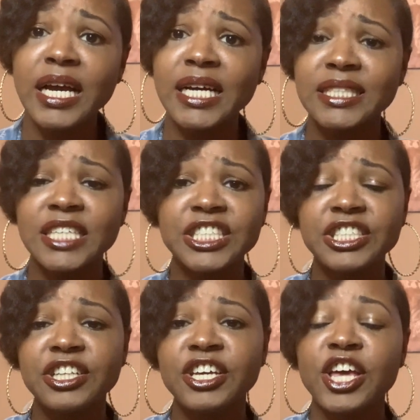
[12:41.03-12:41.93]

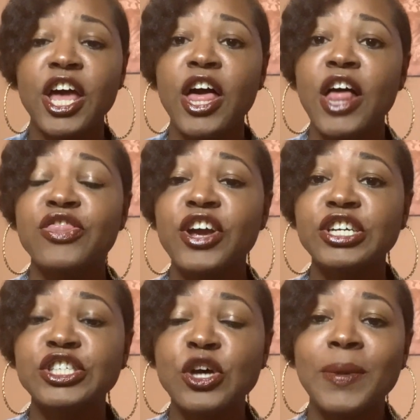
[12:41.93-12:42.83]
Additionally, there are
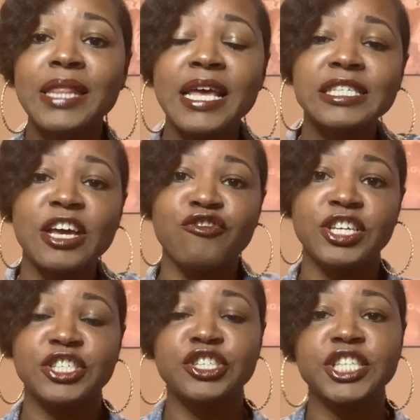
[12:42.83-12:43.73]
so many things that
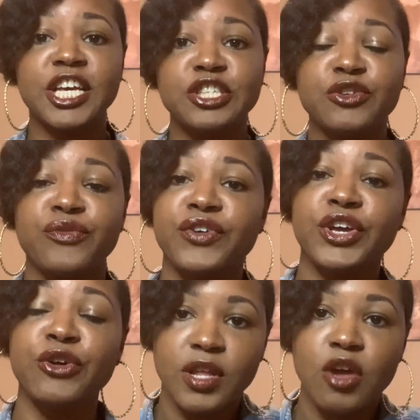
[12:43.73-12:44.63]
research can do for you.